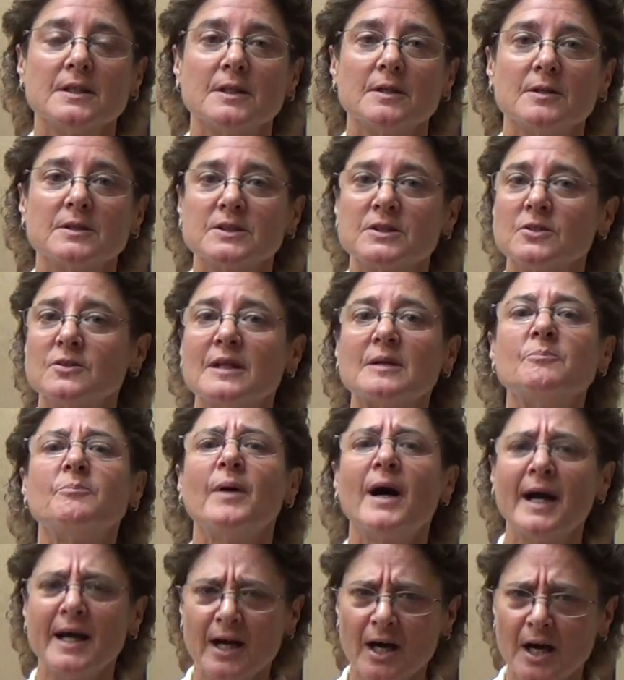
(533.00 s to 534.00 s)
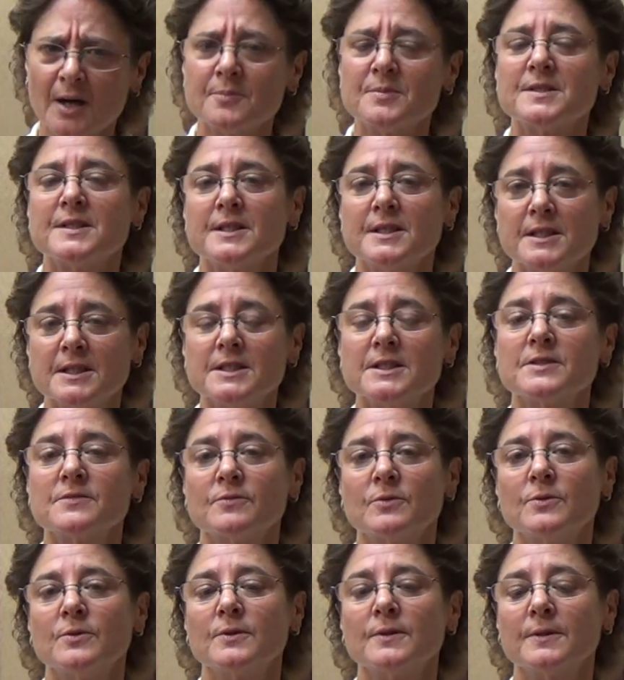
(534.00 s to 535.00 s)
Certainly biopsies
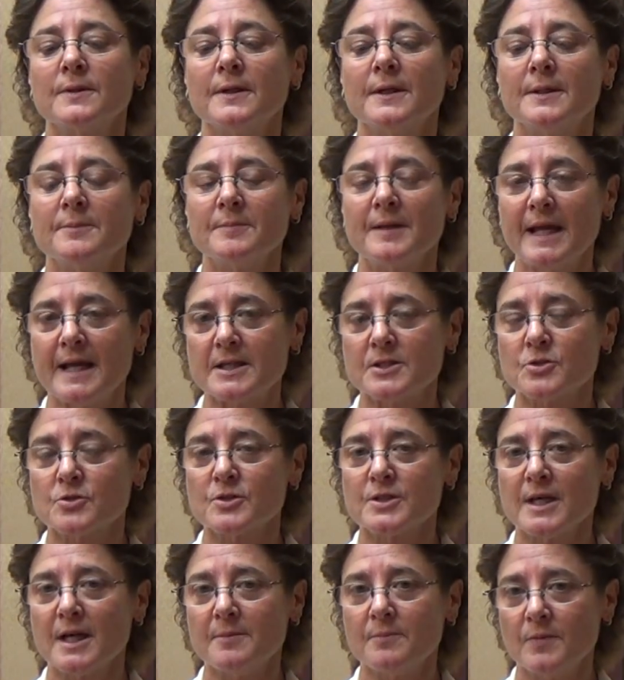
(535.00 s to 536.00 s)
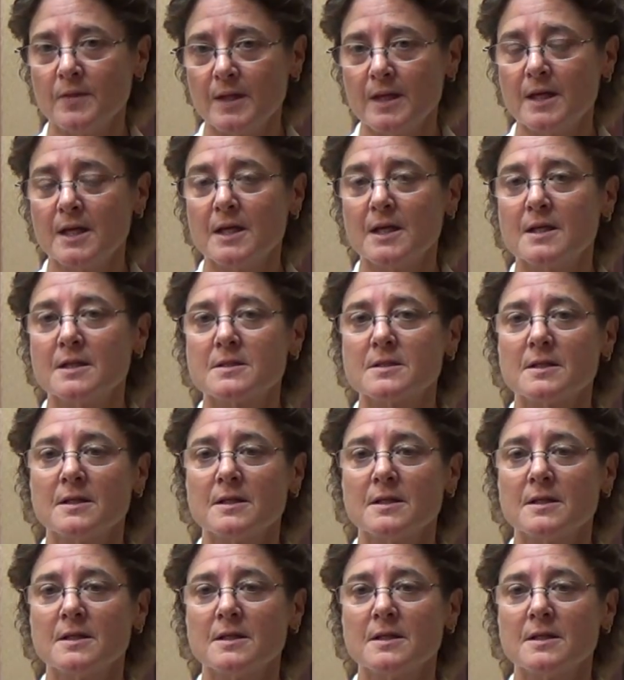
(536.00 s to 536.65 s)
for cancer type things.